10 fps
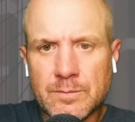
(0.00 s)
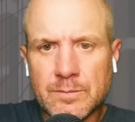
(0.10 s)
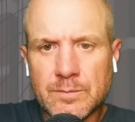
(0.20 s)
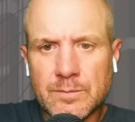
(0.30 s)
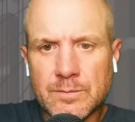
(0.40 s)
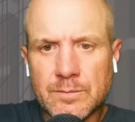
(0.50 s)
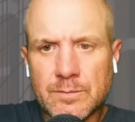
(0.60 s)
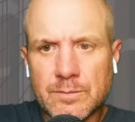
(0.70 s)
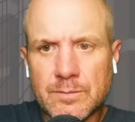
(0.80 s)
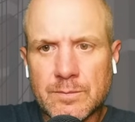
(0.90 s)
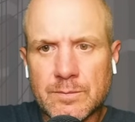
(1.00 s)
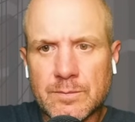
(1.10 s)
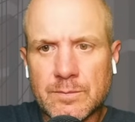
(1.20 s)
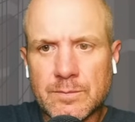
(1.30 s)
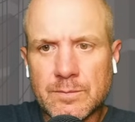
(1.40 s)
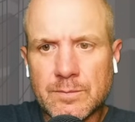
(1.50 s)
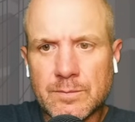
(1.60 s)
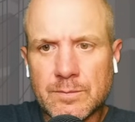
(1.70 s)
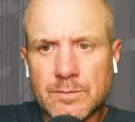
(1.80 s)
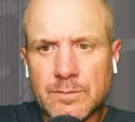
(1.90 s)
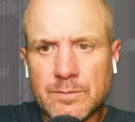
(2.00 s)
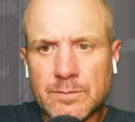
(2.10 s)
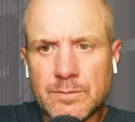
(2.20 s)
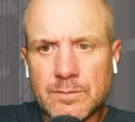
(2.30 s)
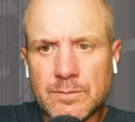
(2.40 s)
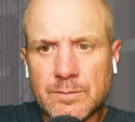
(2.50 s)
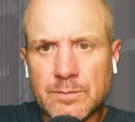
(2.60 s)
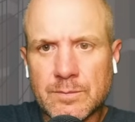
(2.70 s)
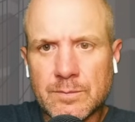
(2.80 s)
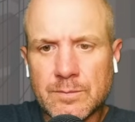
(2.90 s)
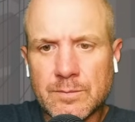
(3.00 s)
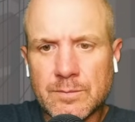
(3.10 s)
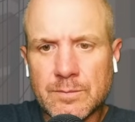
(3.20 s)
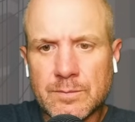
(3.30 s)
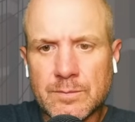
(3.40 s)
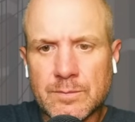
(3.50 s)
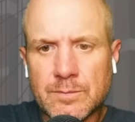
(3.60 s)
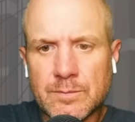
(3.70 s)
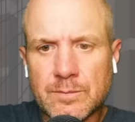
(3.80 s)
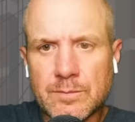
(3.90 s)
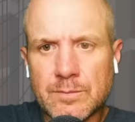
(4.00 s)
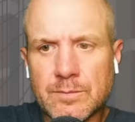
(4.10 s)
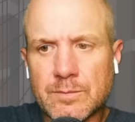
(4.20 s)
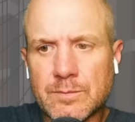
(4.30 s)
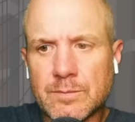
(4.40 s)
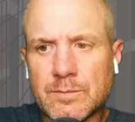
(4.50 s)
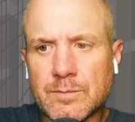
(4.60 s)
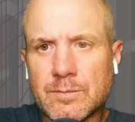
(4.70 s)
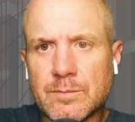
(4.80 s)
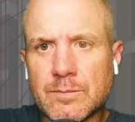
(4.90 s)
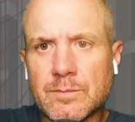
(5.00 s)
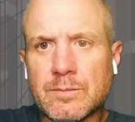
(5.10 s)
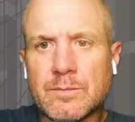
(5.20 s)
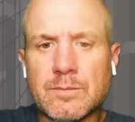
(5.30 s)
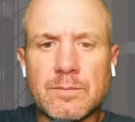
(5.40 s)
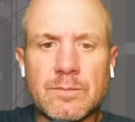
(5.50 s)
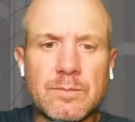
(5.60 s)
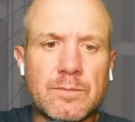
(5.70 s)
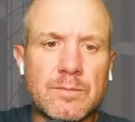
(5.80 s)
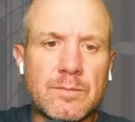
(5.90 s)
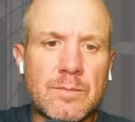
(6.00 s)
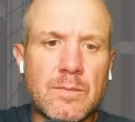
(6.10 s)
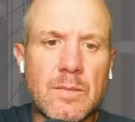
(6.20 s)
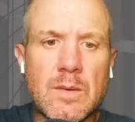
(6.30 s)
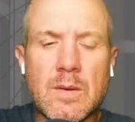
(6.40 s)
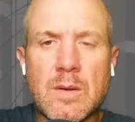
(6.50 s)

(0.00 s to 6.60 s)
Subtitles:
[no speech]